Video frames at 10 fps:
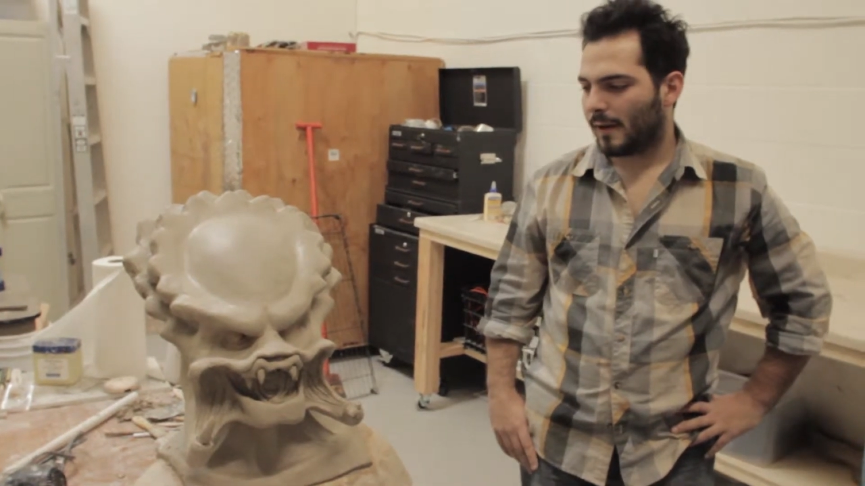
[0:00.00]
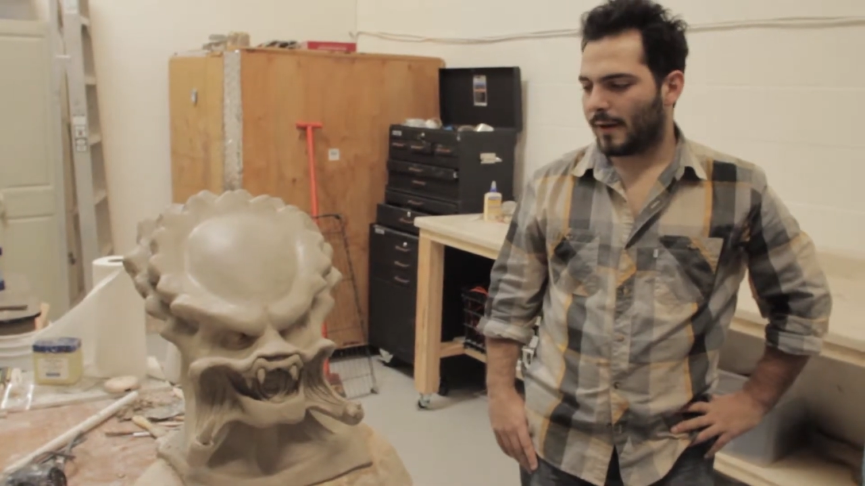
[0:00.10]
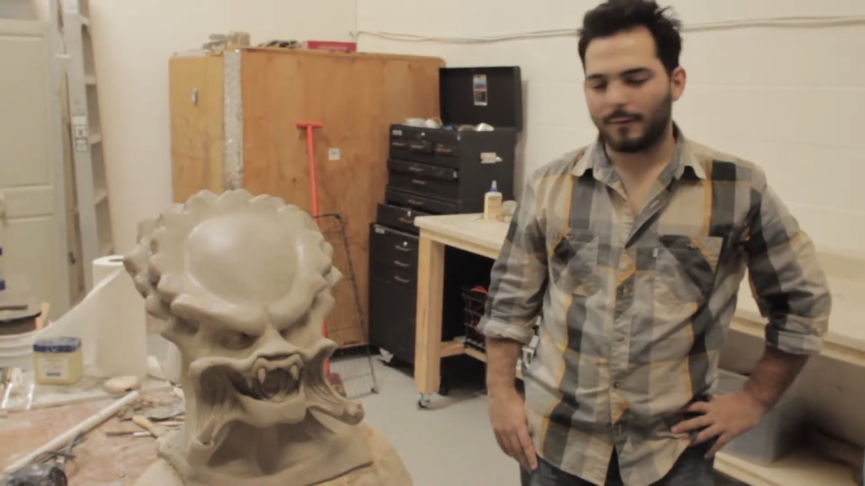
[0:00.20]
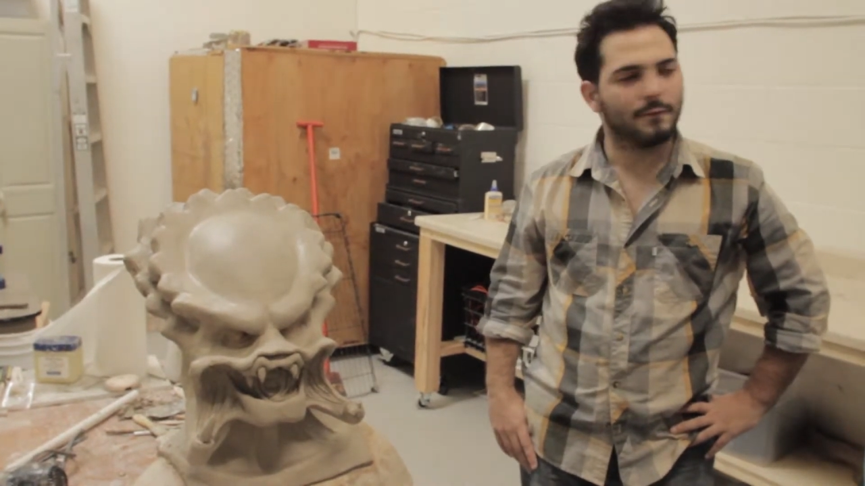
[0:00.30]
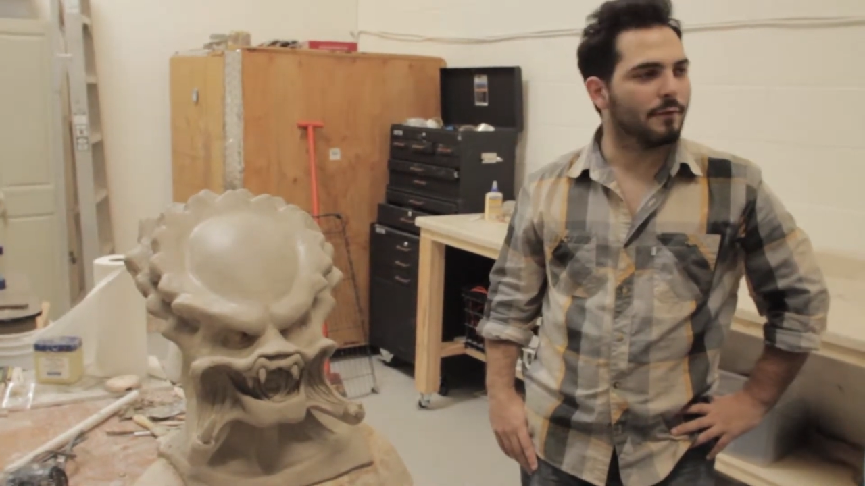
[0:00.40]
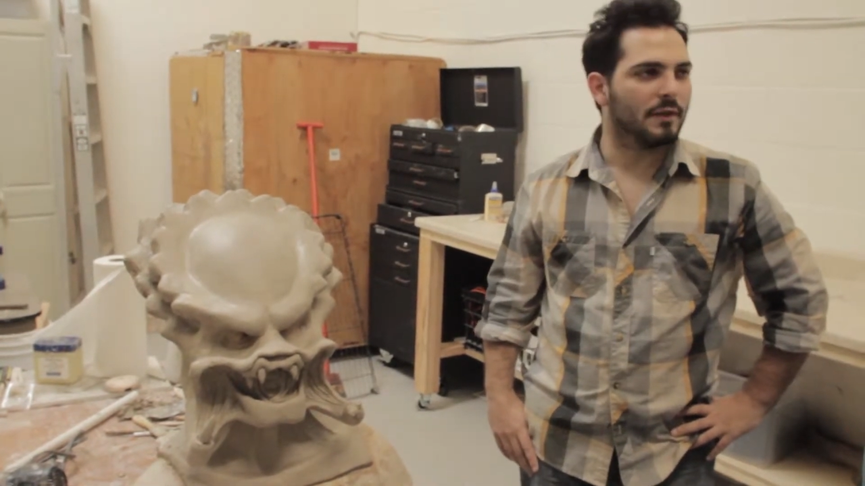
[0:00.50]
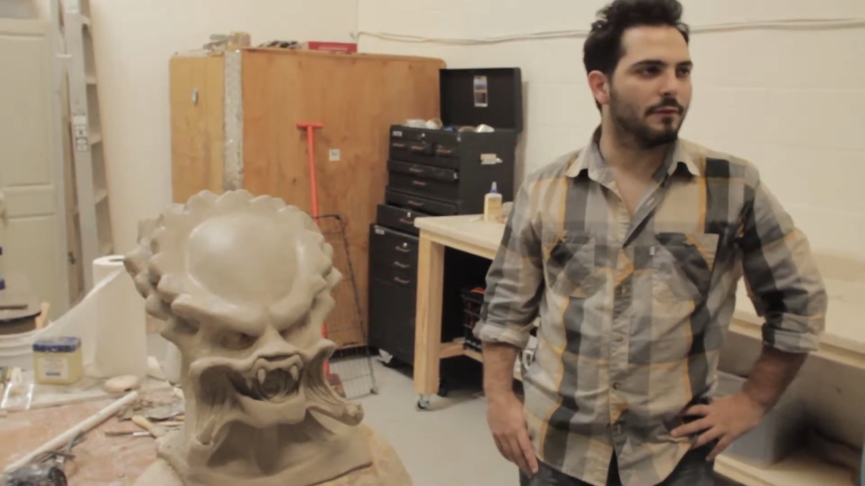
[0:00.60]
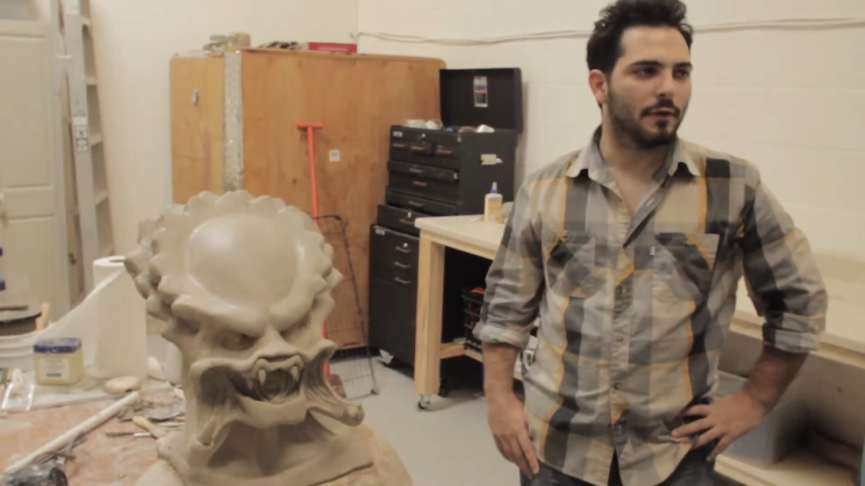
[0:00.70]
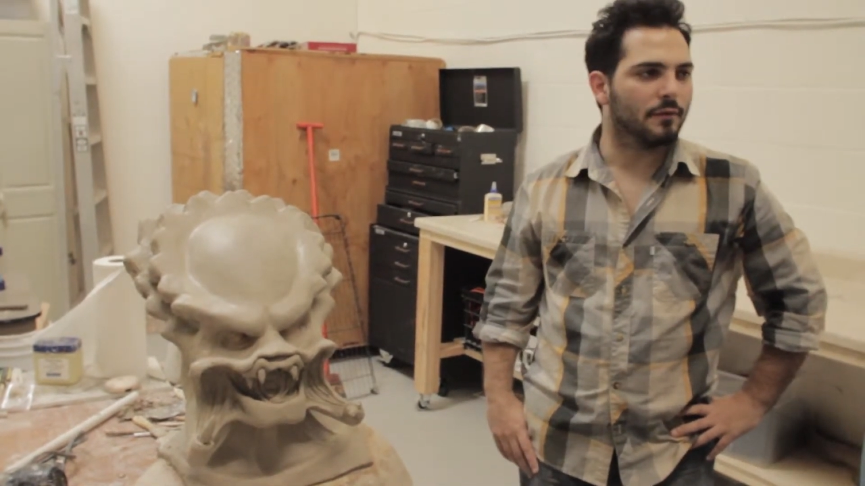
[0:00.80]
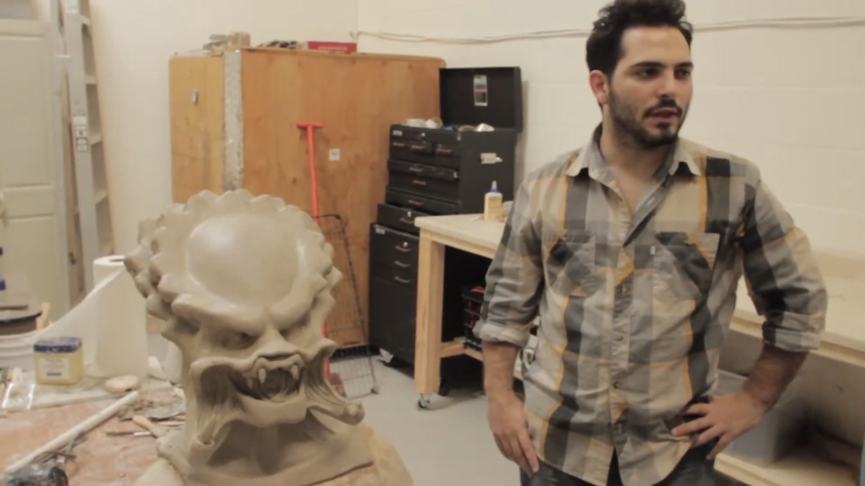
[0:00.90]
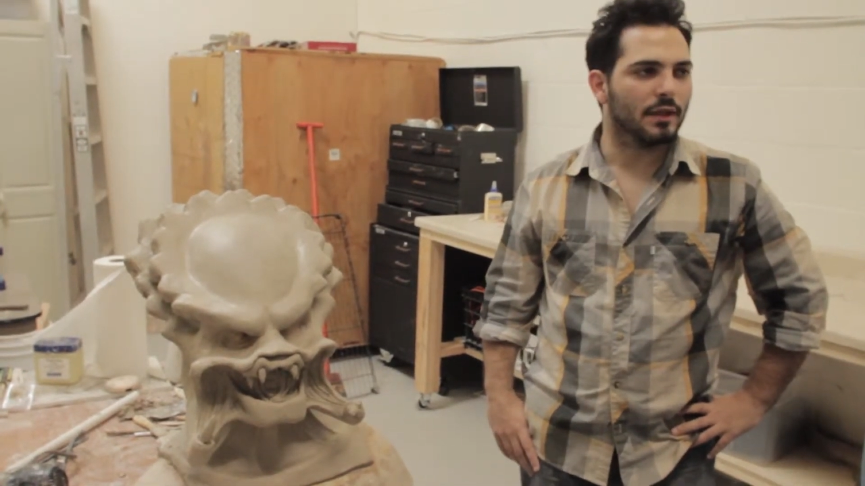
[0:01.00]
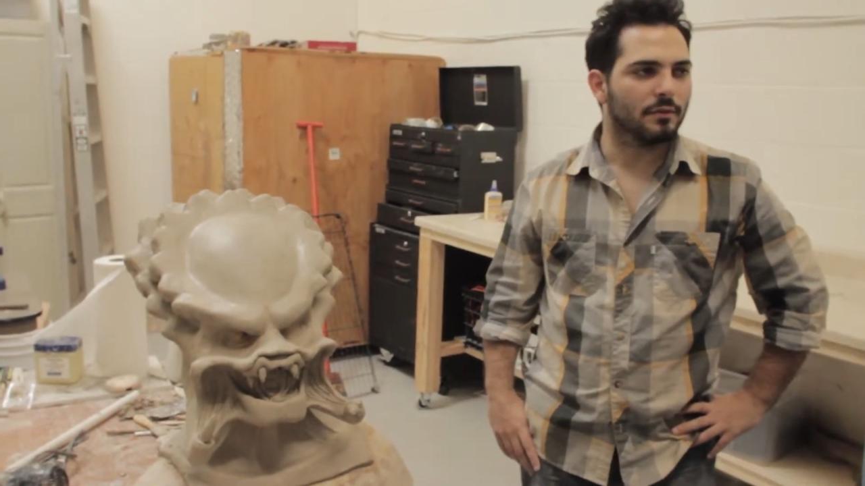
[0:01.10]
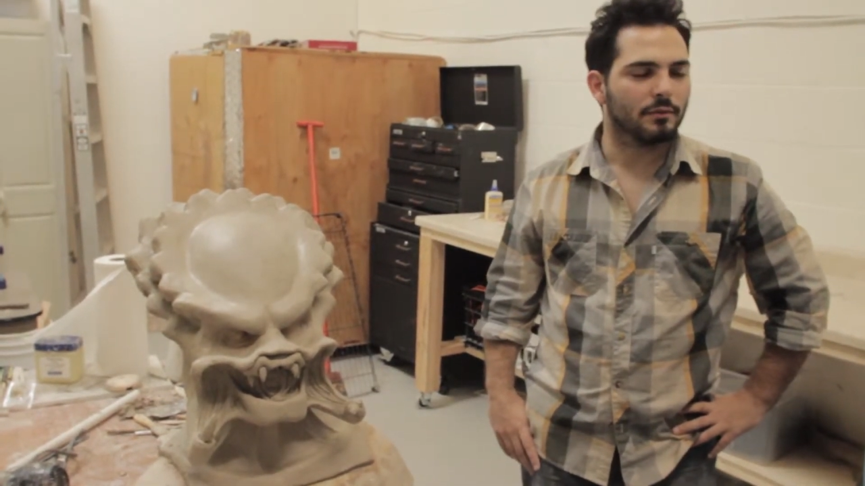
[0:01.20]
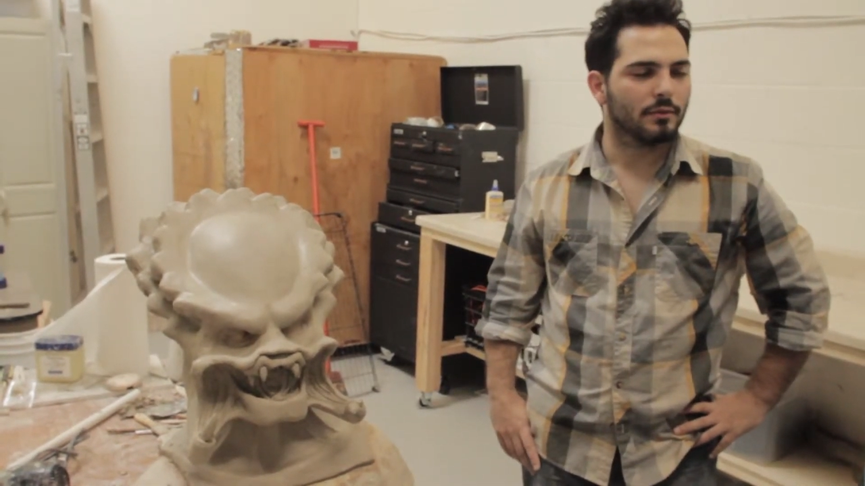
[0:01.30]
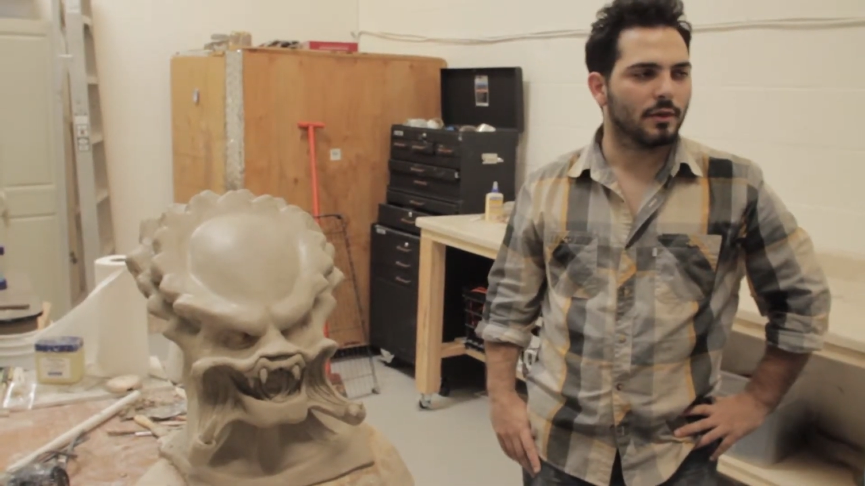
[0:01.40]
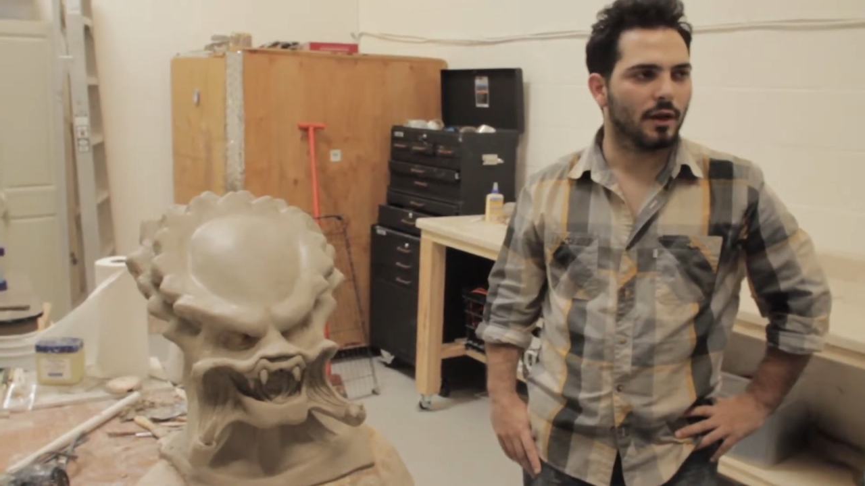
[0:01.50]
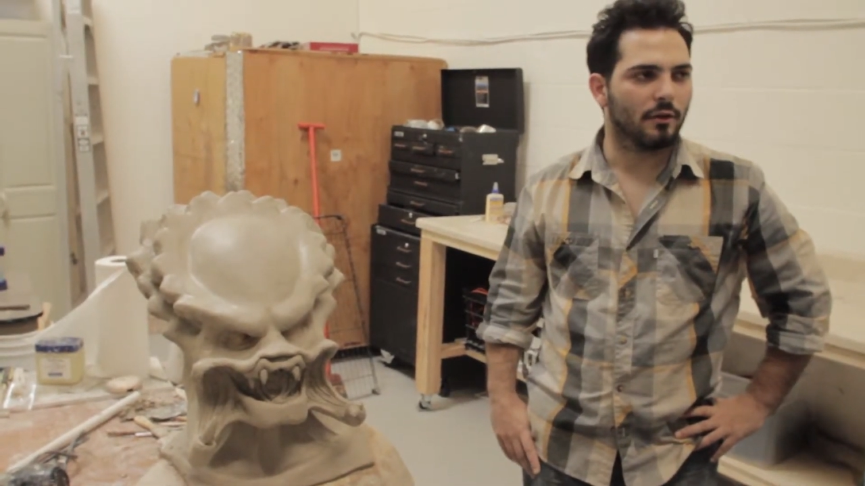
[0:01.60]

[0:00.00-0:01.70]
50-50.